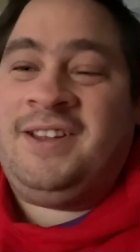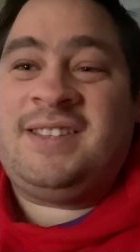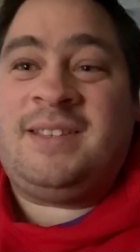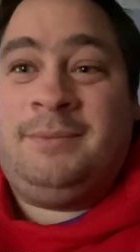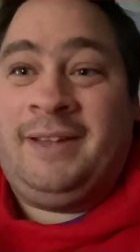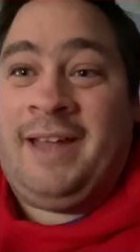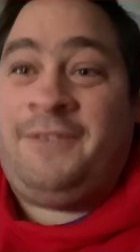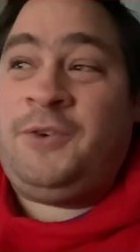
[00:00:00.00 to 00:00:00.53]

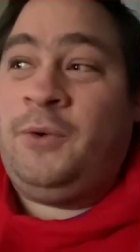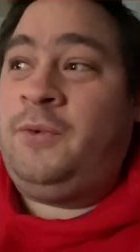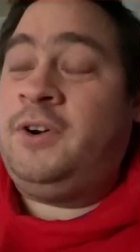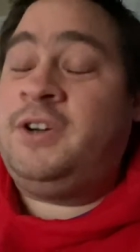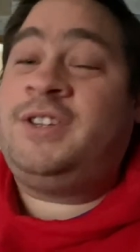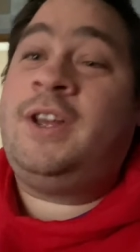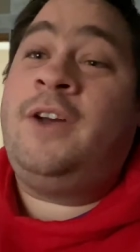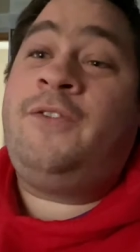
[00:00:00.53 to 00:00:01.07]
some
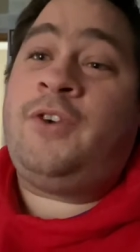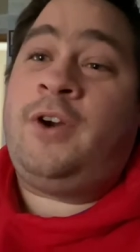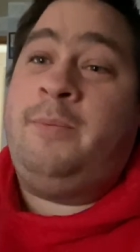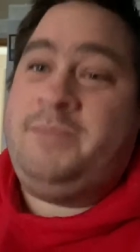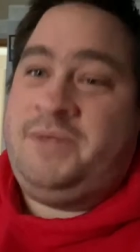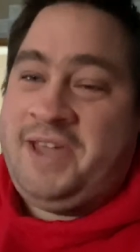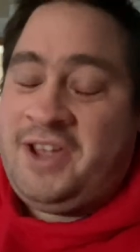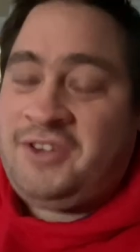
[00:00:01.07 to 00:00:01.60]
leftovers
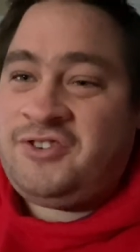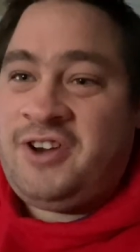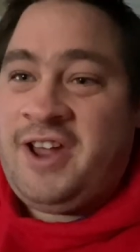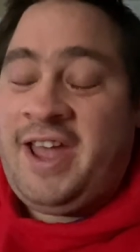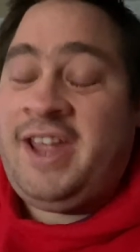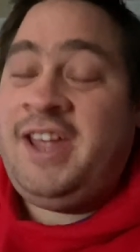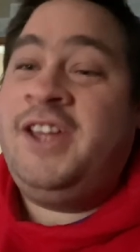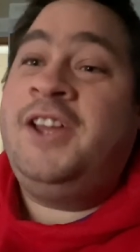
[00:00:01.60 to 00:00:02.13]
from
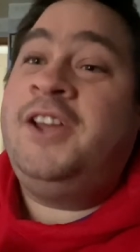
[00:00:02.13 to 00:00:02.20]
yesterday.